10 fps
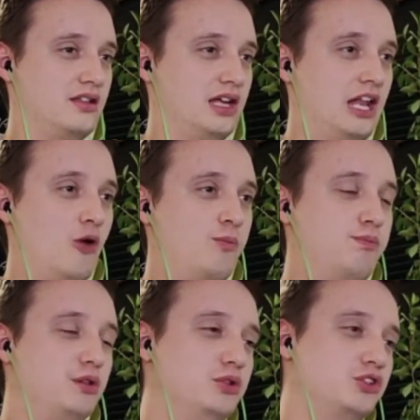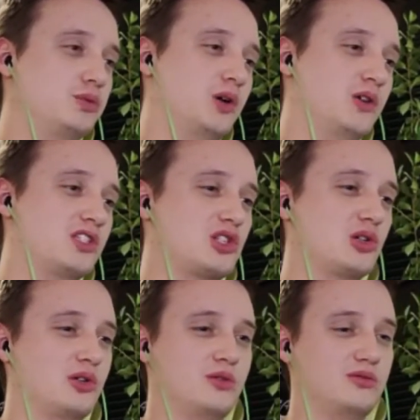And now blue smoke
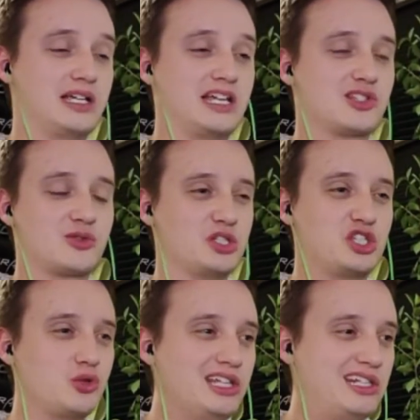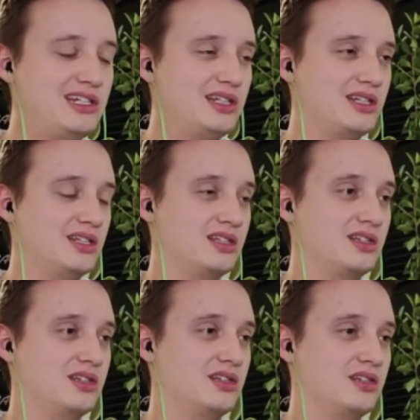to, I guess, retreat? Withdraw.